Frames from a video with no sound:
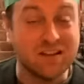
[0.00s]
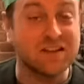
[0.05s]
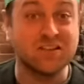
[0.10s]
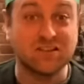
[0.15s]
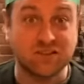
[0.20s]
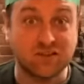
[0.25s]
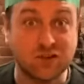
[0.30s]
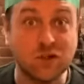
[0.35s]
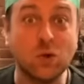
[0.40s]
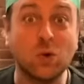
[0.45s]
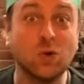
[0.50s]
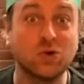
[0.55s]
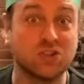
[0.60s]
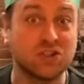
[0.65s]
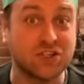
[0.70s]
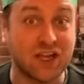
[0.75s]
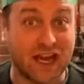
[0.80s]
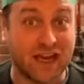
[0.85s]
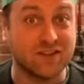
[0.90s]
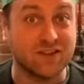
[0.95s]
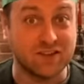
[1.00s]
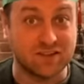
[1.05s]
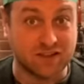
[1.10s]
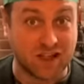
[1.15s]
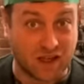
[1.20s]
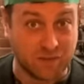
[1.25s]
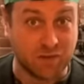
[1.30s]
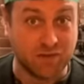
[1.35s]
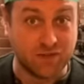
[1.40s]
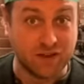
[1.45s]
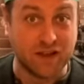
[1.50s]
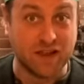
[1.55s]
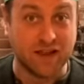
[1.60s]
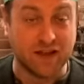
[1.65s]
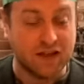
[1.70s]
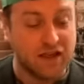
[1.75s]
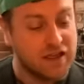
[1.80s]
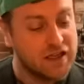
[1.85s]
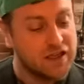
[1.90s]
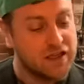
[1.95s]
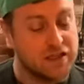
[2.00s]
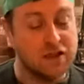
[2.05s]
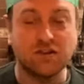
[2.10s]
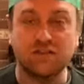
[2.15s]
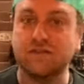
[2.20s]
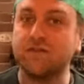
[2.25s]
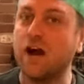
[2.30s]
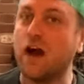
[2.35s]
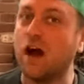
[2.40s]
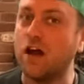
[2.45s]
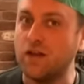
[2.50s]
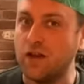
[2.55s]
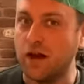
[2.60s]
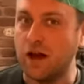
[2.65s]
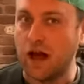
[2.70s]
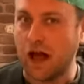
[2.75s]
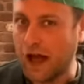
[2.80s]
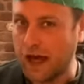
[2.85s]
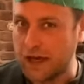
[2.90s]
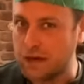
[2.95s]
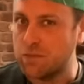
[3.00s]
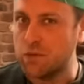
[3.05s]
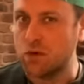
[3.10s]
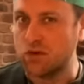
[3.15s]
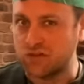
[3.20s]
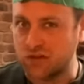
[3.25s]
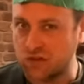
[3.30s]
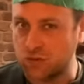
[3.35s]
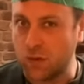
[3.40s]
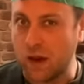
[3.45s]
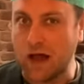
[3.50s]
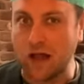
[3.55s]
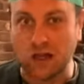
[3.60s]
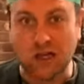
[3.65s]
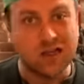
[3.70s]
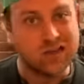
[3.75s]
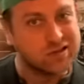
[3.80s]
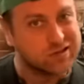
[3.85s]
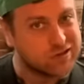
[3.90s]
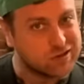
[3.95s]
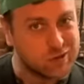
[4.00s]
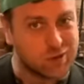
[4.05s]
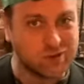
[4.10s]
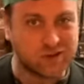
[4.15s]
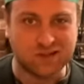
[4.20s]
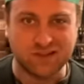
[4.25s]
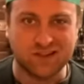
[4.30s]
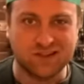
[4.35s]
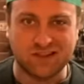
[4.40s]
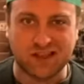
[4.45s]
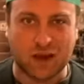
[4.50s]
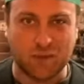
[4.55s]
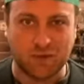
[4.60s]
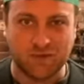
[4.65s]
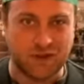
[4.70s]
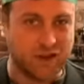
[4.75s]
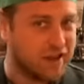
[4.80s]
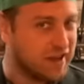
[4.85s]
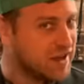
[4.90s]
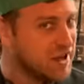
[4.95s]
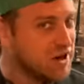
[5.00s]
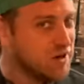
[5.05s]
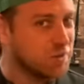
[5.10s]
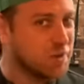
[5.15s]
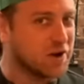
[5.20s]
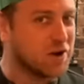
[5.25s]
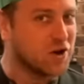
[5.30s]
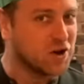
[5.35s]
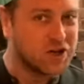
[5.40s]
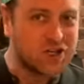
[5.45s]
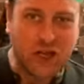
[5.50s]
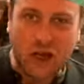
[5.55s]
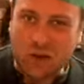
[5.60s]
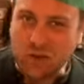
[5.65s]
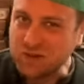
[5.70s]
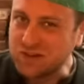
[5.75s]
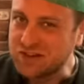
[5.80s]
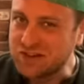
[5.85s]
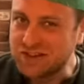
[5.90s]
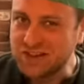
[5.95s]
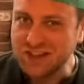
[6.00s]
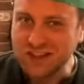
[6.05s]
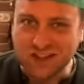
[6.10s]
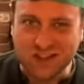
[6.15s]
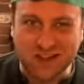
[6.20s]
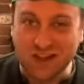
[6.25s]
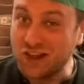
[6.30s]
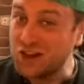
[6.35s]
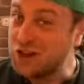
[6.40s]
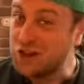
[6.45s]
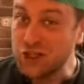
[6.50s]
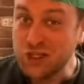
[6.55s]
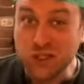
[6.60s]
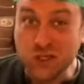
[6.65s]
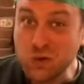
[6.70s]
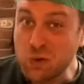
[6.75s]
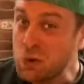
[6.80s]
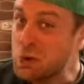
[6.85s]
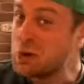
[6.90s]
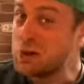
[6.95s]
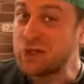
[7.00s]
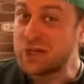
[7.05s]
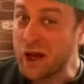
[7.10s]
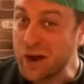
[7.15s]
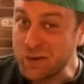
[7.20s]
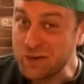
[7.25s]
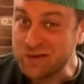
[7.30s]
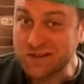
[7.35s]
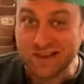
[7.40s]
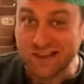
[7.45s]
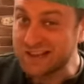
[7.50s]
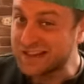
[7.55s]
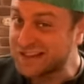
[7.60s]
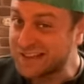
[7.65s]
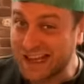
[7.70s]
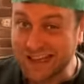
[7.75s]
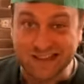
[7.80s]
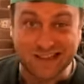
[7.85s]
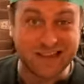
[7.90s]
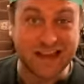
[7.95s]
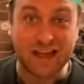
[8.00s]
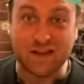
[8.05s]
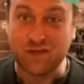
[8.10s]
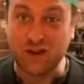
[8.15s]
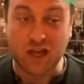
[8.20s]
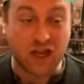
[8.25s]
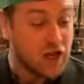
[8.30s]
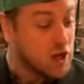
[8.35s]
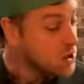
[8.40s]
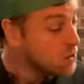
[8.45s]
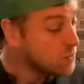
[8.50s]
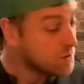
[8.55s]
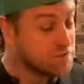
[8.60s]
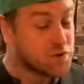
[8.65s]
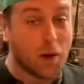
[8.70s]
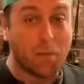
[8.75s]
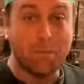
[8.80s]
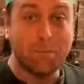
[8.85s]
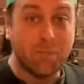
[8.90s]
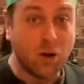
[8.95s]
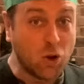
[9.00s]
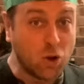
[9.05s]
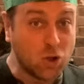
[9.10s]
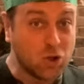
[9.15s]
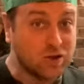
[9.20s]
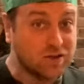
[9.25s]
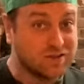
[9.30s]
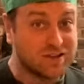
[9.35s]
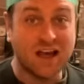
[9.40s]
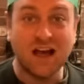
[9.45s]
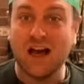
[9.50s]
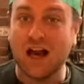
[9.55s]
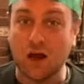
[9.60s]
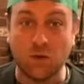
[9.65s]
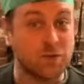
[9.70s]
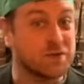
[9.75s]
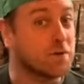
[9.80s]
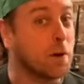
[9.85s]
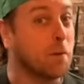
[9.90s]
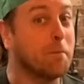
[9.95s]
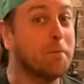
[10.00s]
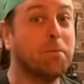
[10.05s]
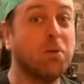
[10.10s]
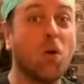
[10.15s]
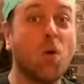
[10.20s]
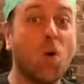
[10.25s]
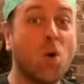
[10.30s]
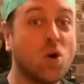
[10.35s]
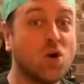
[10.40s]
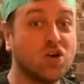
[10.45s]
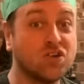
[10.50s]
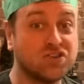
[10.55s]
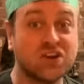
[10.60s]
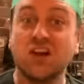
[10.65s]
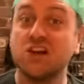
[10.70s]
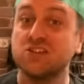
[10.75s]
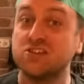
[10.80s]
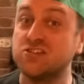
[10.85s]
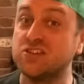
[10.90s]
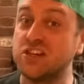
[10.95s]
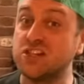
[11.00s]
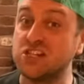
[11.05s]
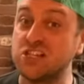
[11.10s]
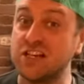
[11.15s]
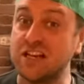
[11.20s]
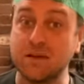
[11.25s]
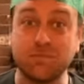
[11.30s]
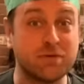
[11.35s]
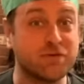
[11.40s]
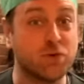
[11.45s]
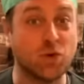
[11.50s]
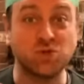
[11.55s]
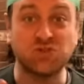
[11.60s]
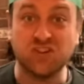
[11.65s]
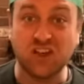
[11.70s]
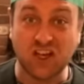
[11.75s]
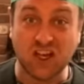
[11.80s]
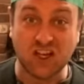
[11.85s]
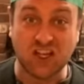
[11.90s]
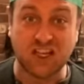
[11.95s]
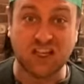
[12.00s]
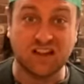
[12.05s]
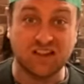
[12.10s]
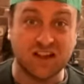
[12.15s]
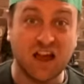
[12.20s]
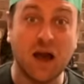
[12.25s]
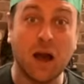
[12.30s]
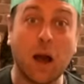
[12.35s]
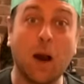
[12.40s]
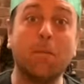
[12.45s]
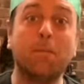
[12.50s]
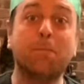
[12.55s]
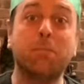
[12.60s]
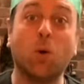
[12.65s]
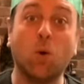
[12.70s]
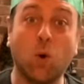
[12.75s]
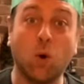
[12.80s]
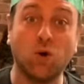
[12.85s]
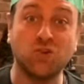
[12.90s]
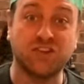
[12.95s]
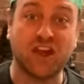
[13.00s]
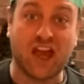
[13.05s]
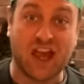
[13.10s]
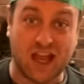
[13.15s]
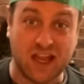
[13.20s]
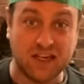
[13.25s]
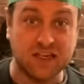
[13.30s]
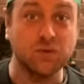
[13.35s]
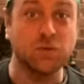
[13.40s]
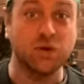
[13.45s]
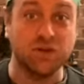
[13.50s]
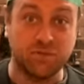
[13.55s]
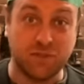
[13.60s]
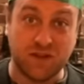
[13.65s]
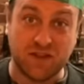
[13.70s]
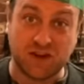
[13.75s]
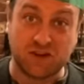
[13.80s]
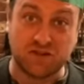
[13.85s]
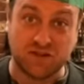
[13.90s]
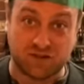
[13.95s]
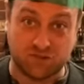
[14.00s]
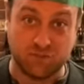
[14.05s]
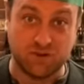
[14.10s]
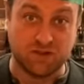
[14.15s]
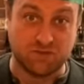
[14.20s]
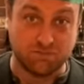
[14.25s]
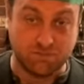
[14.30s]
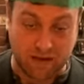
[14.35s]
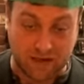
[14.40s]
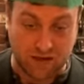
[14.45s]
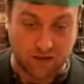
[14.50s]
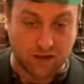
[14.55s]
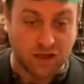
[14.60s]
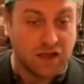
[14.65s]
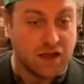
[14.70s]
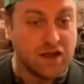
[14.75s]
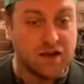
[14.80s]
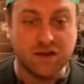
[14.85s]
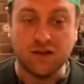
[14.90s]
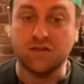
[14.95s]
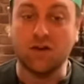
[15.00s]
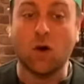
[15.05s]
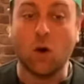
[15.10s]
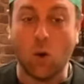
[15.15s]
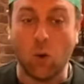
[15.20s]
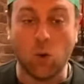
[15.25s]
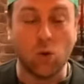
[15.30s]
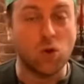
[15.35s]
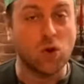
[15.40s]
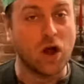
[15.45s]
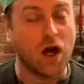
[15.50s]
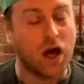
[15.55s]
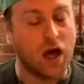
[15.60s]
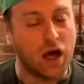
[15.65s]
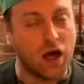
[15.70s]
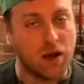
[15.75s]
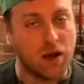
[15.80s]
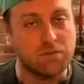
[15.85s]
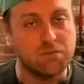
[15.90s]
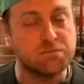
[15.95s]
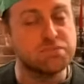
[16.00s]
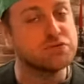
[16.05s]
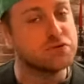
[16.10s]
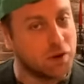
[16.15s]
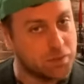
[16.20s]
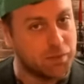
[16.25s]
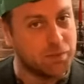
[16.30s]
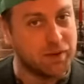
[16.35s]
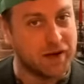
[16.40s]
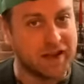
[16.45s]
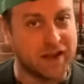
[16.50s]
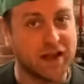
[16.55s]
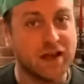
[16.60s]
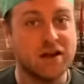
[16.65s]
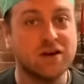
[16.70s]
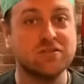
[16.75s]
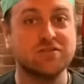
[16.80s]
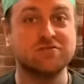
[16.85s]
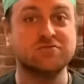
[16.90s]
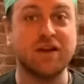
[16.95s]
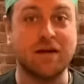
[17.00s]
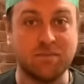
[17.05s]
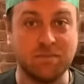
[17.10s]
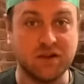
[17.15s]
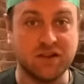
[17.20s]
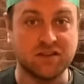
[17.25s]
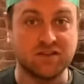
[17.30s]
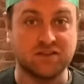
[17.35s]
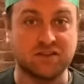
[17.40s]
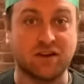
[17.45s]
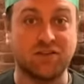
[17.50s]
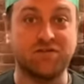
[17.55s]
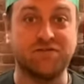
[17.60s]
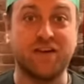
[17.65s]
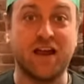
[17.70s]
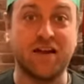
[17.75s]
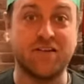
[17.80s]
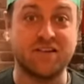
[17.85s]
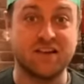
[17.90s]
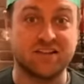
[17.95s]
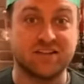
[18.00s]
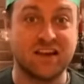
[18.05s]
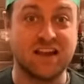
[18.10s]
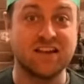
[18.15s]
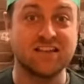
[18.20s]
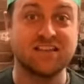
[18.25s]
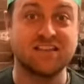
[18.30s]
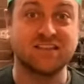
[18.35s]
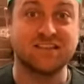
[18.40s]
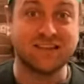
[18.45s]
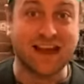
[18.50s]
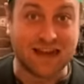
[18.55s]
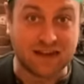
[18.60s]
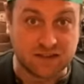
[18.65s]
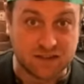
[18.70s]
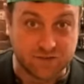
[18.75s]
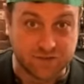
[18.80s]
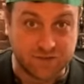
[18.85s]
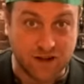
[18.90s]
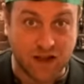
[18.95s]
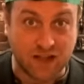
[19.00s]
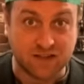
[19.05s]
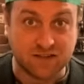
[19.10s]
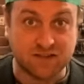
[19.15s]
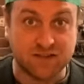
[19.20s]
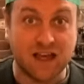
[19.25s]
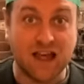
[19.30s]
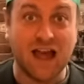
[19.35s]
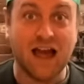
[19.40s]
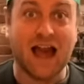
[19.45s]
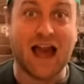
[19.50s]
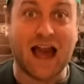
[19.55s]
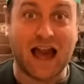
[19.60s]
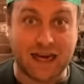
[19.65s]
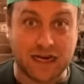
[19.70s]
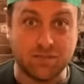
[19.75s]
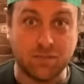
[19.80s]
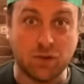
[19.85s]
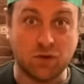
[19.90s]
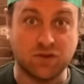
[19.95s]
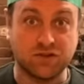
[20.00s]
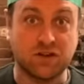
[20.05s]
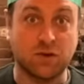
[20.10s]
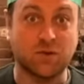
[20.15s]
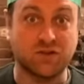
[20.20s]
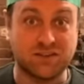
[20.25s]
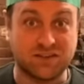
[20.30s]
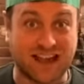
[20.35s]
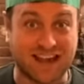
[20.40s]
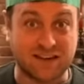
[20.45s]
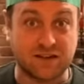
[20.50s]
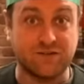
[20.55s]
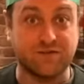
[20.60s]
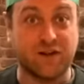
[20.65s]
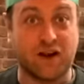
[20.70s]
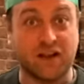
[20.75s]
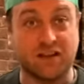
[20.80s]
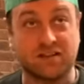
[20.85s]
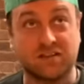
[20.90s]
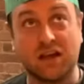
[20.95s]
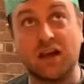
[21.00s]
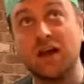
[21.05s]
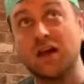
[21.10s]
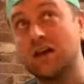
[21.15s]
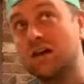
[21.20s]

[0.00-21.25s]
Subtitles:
slaughtered at this time of year. Lots of other animals as well slaughtered this time of year. We've got goats, Yule goats in Scandinavia. We've got bulls, we've got boars. Traditionally, before turkeys, a boar's head would have been the Christmas meal. These are all probably remnants of various sacrificed animals that were sacrificed